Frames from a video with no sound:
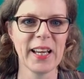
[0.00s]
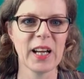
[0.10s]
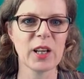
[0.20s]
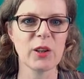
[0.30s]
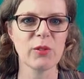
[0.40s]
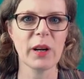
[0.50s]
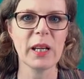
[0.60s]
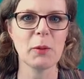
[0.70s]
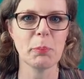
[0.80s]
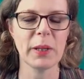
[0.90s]
a
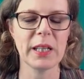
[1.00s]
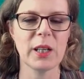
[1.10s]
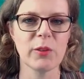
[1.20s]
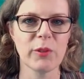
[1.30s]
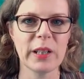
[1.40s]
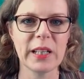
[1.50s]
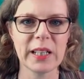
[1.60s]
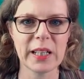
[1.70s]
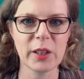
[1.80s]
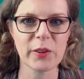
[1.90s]
great big green,
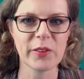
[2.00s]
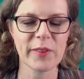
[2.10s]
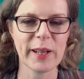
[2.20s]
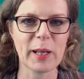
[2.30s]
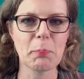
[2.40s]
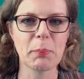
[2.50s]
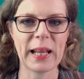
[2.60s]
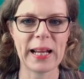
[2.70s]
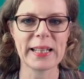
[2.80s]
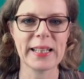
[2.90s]
it looks like a
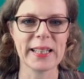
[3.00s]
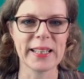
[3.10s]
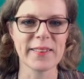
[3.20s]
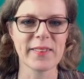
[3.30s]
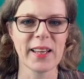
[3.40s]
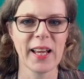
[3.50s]
blanket,